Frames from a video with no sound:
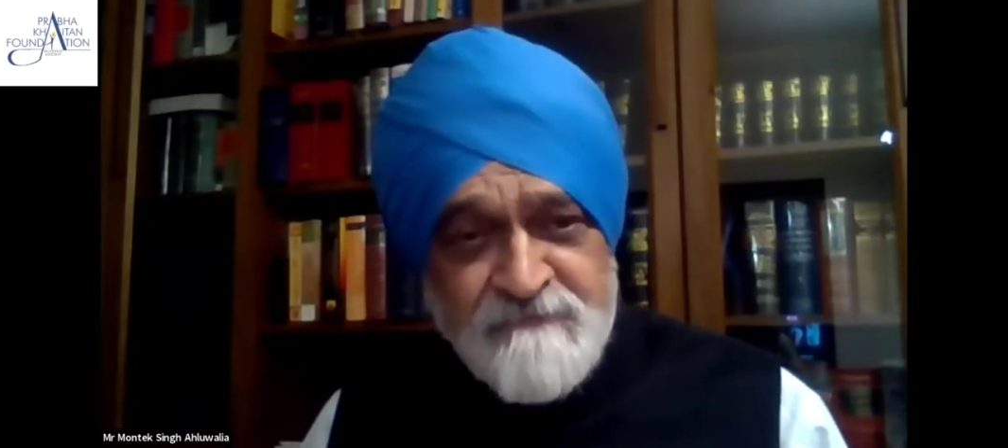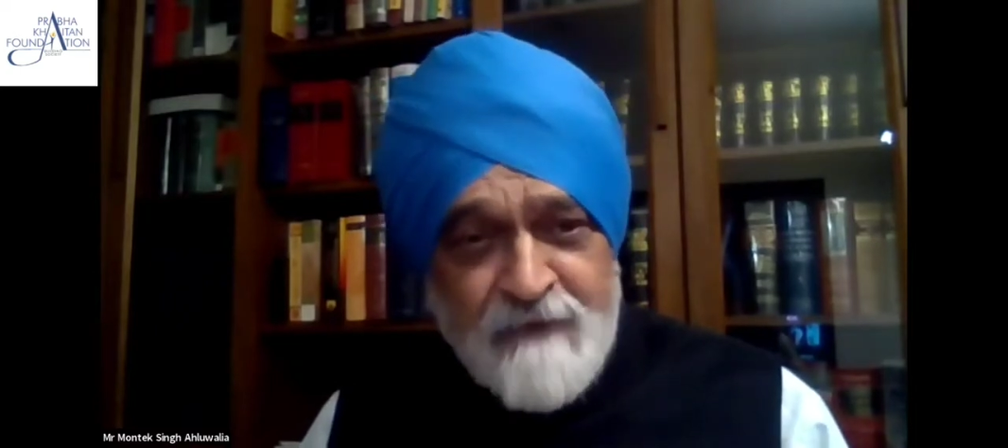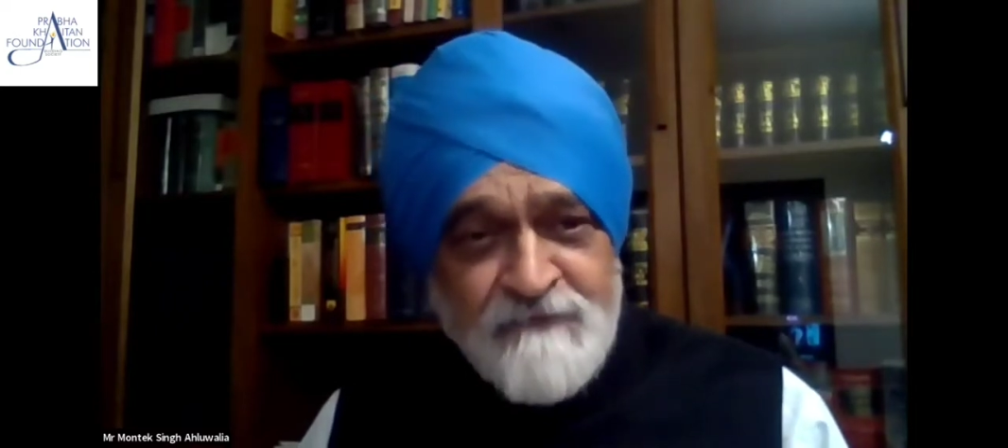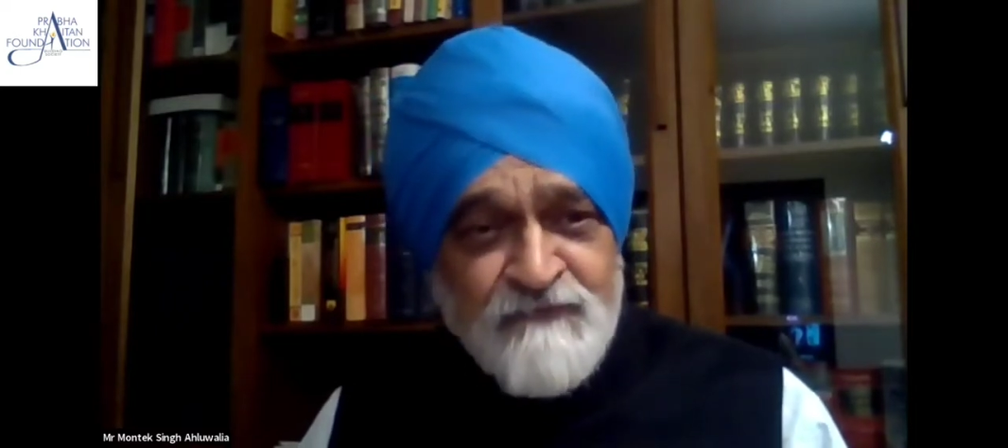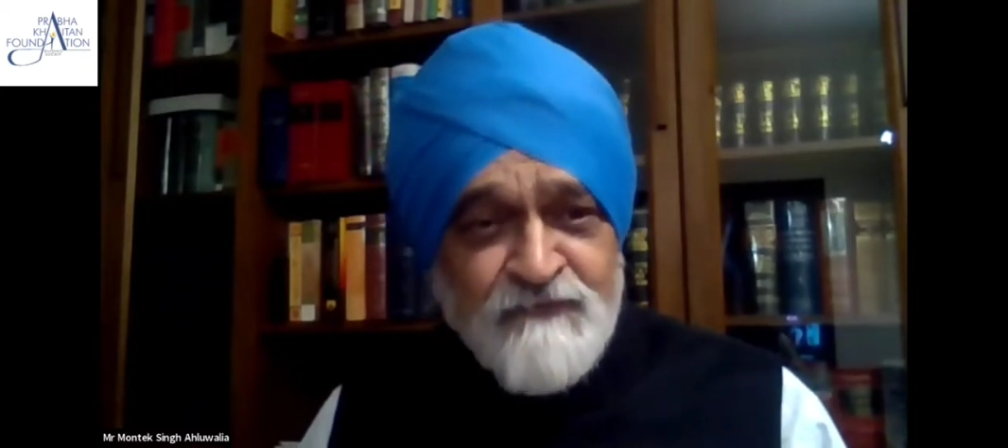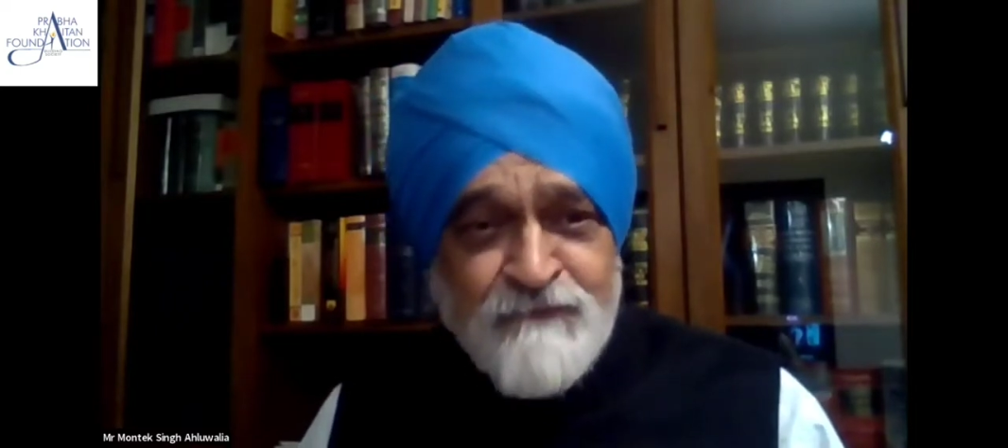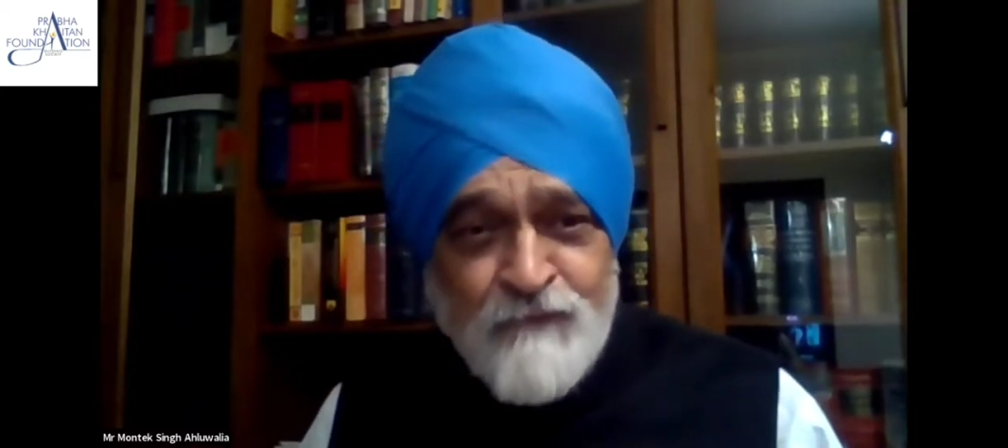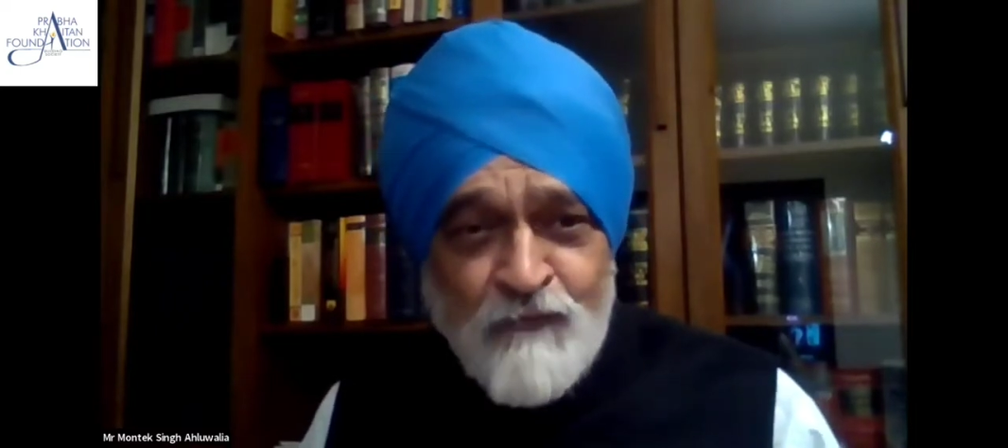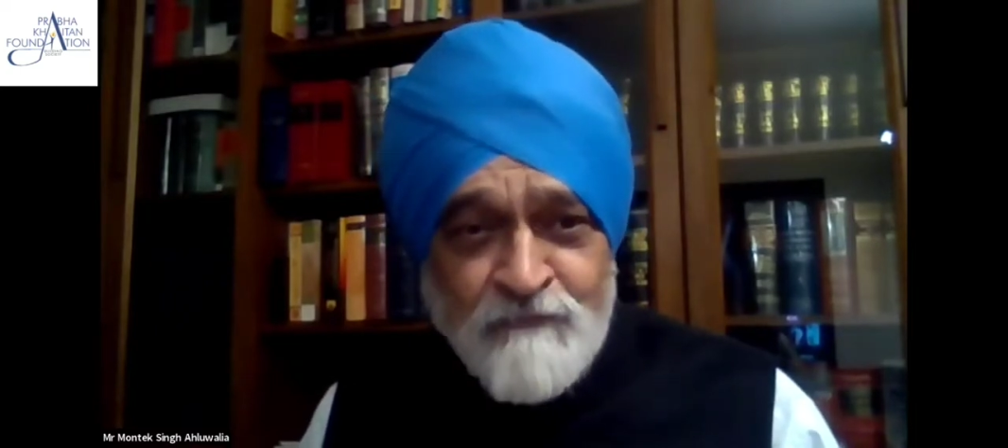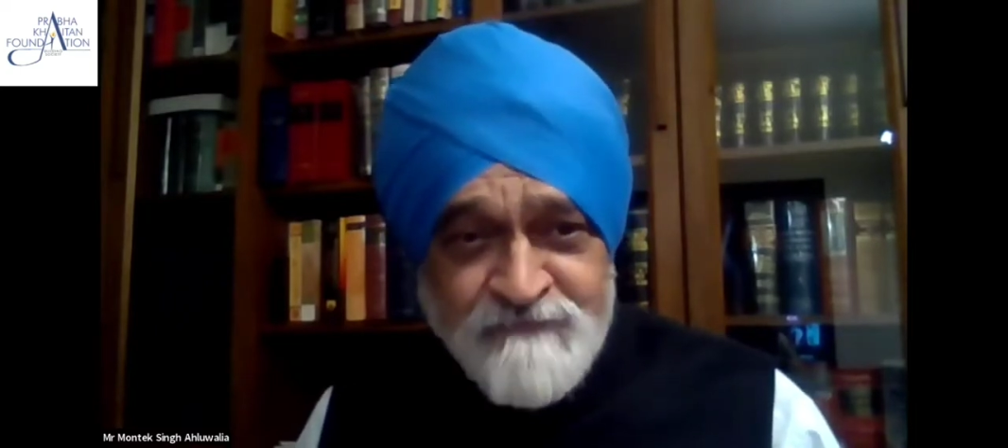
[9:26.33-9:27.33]
about the
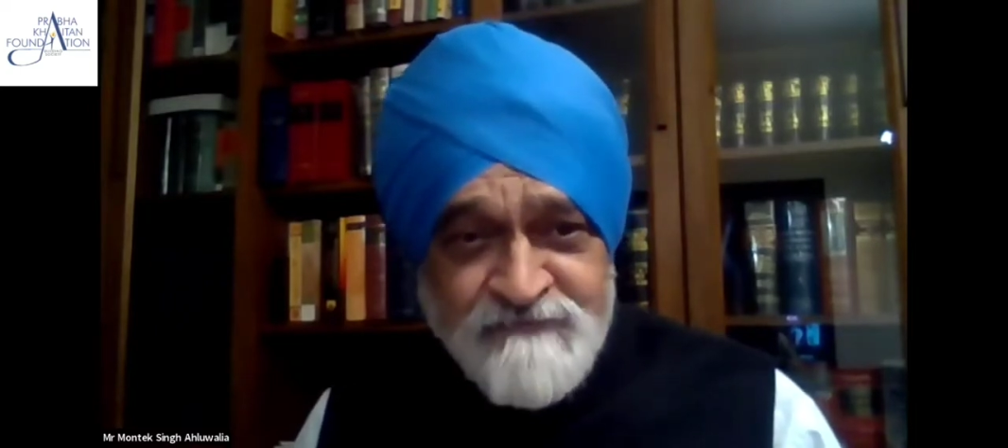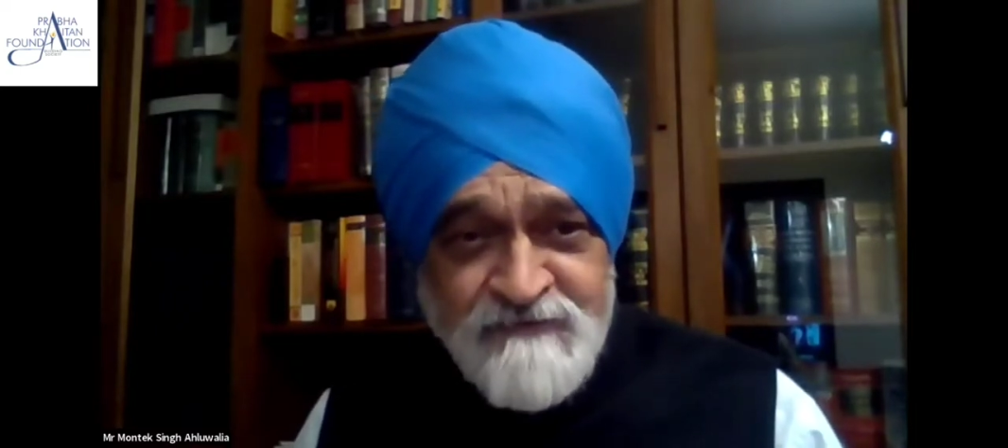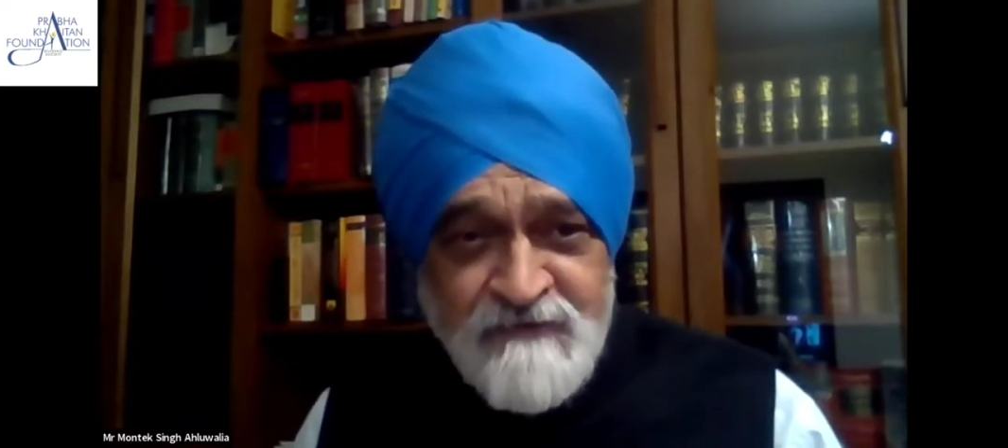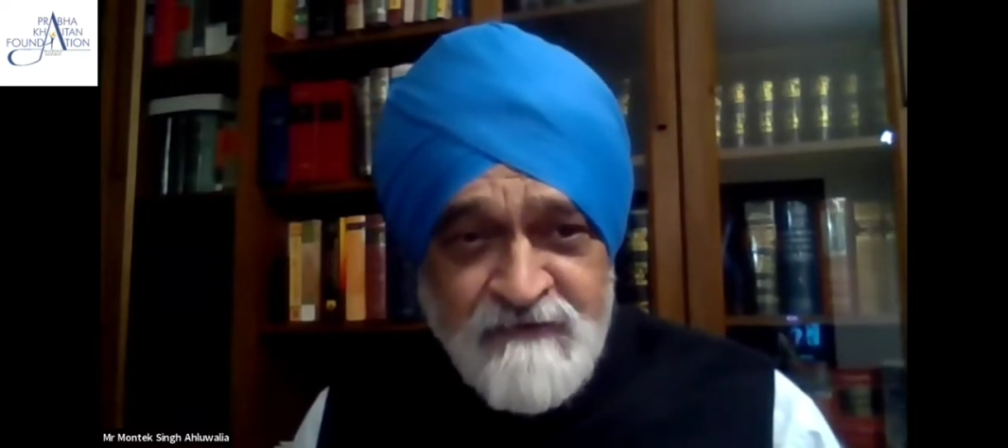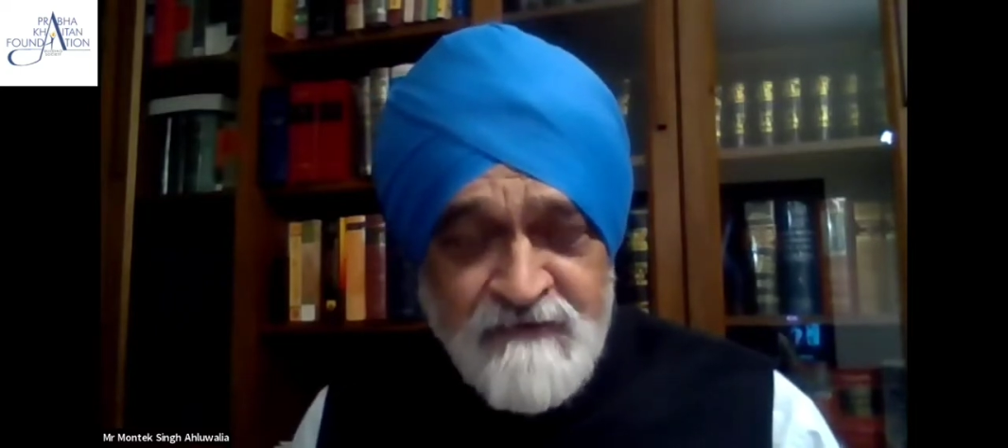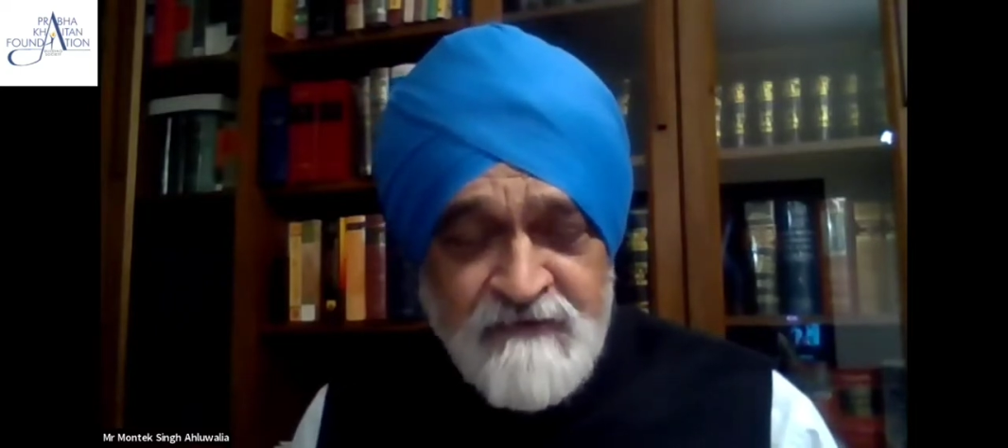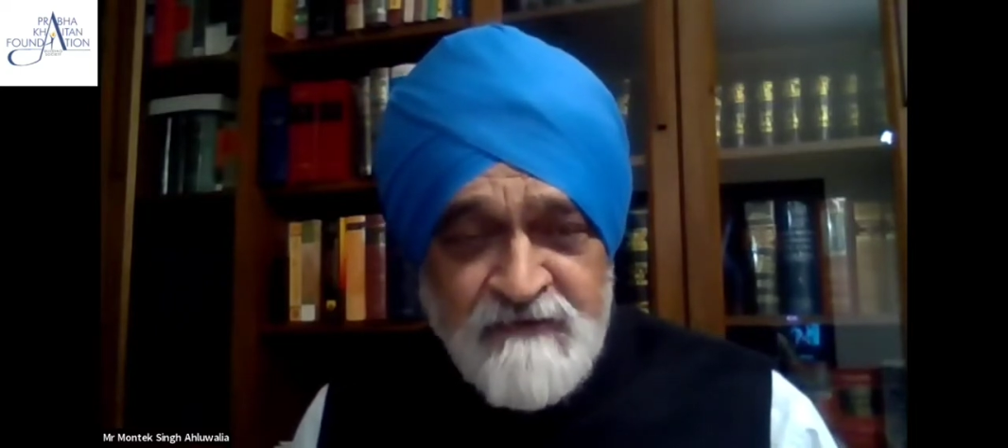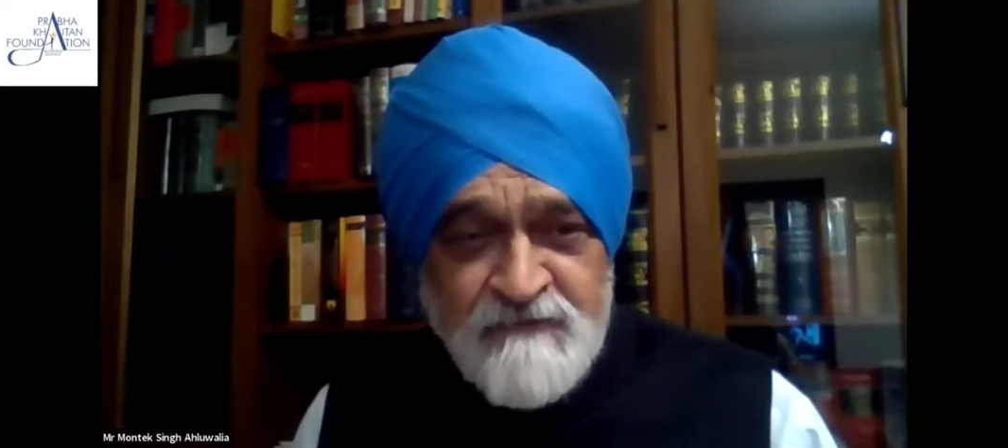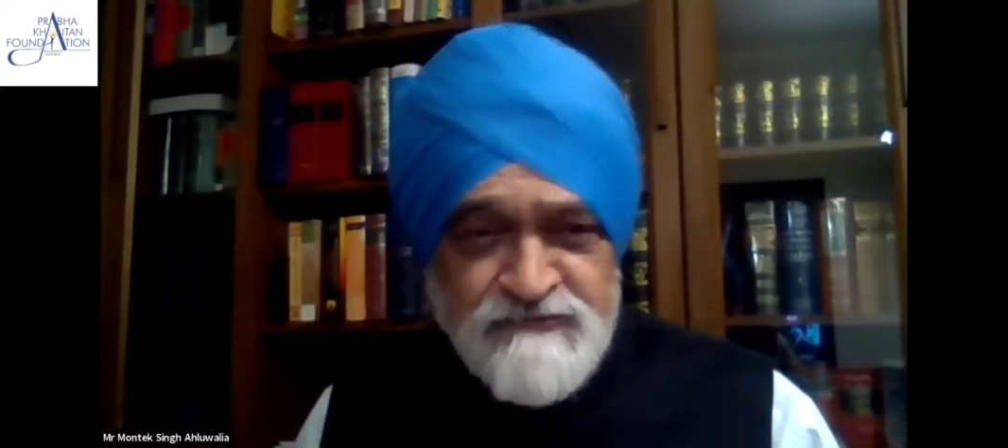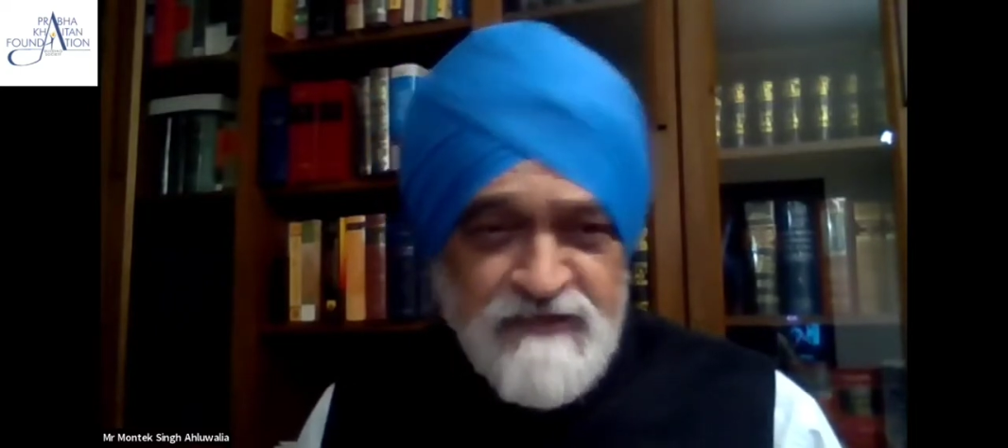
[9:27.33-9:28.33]
reforms, which I